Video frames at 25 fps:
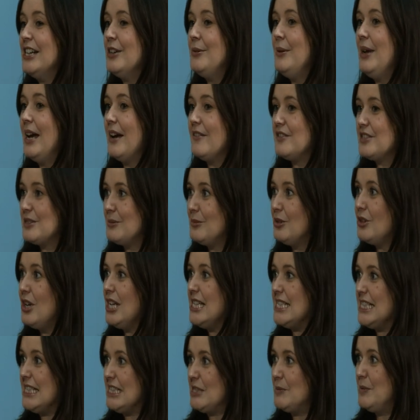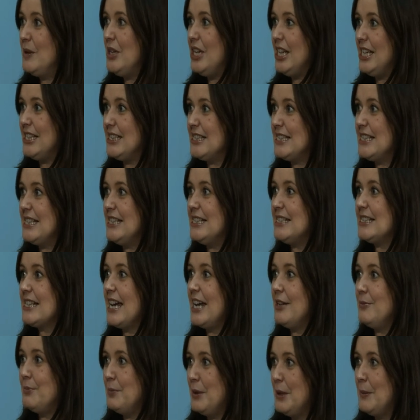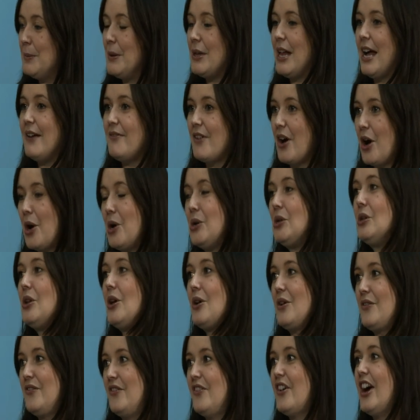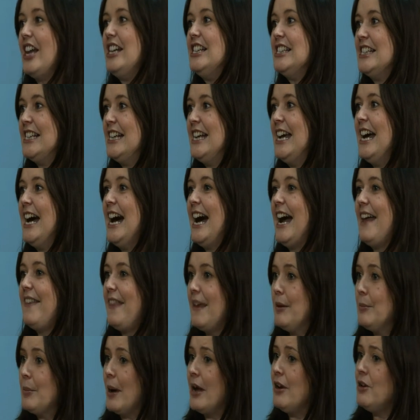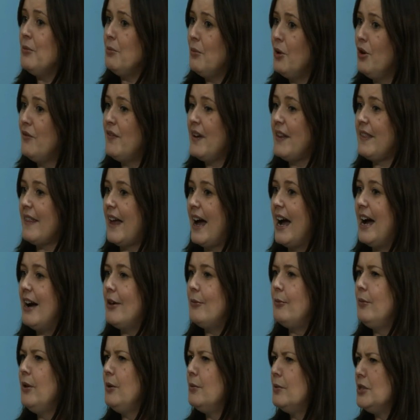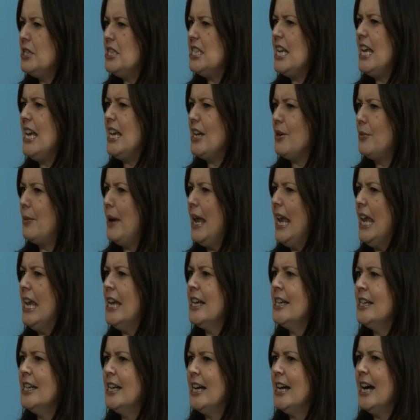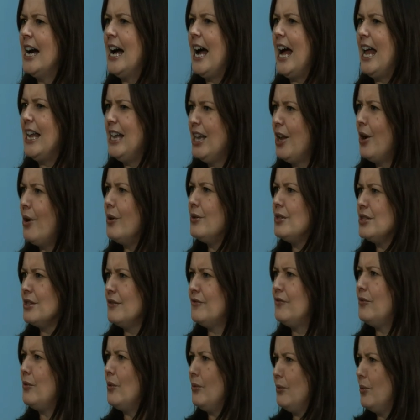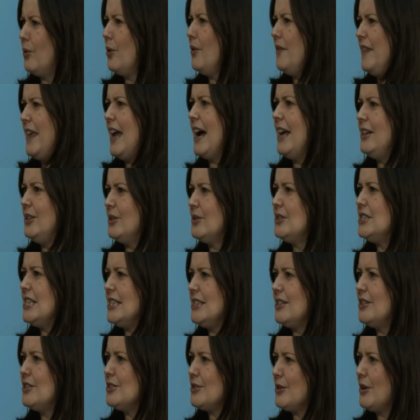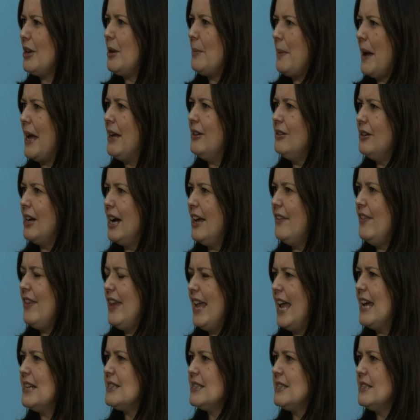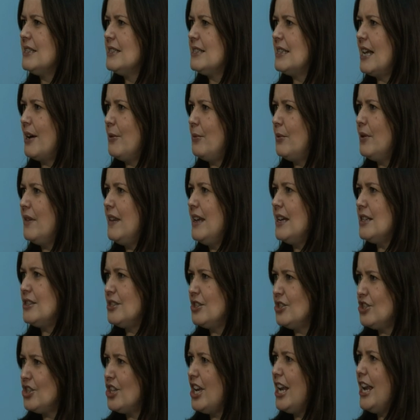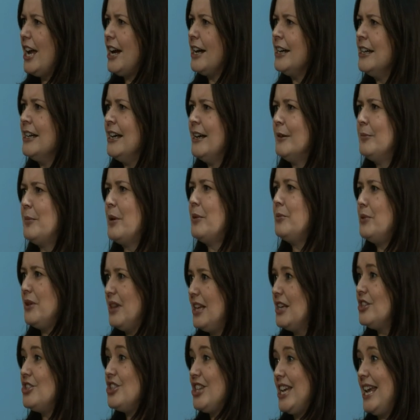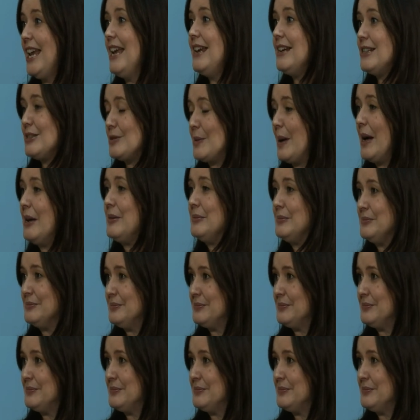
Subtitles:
We have some great experiences and people have a whole lot of fun. I think by removing that, we would take away a lot of what the annual dinner is all about and the essence that we're there to share, but we're there to care as well.